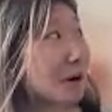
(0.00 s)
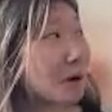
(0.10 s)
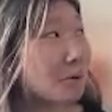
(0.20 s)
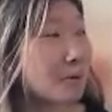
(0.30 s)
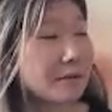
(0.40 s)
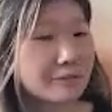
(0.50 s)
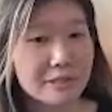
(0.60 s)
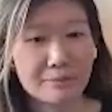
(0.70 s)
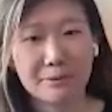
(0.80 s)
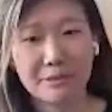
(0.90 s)
O1, for
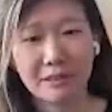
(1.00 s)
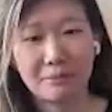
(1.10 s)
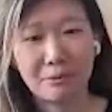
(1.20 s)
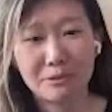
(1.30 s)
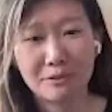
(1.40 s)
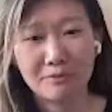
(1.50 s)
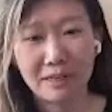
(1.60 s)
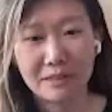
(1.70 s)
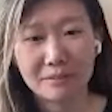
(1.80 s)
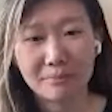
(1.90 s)
example, is like the most
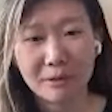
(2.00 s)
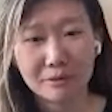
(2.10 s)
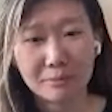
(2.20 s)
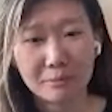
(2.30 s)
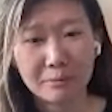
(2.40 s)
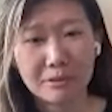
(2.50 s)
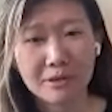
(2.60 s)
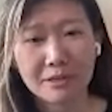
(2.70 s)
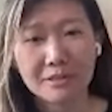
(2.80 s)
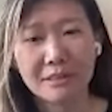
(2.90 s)
advanced model, but we're
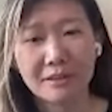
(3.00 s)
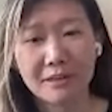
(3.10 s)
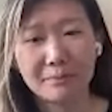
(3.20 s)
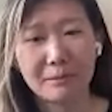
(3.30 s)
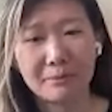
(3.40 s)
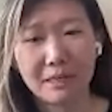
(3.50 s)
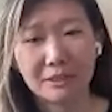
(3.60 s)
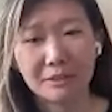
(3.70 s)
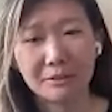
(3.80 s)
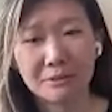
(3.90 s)
not seeing a lot of people
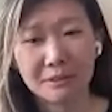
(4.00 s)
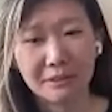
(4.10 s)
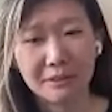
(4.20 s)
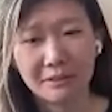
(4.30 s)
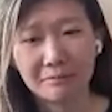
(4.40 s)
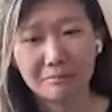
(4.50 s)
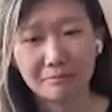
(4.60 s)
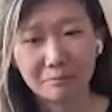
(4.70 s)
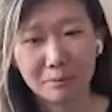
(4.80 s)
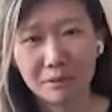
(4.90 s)
actually use it in
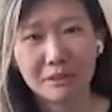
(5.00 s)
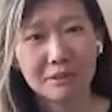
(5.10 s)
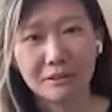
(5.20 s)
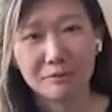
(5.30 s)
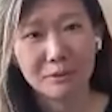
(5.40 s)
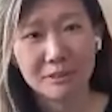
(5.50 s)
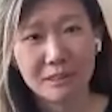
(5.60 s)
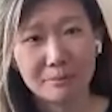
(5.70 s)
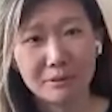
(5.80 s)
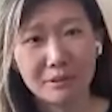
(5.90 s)
production, for
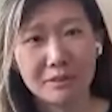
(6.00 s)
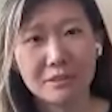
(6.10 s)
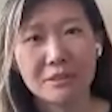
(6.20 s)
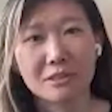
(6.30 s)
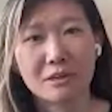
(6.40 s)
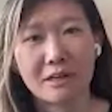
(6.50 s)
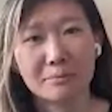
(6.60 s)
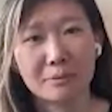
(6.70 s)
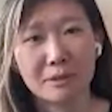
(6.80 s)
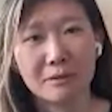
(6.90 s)
example, because it's just
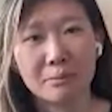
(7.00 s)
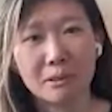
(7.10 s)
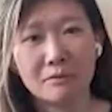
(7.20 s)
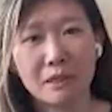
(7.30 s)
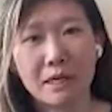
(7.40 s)
cost prohibitive.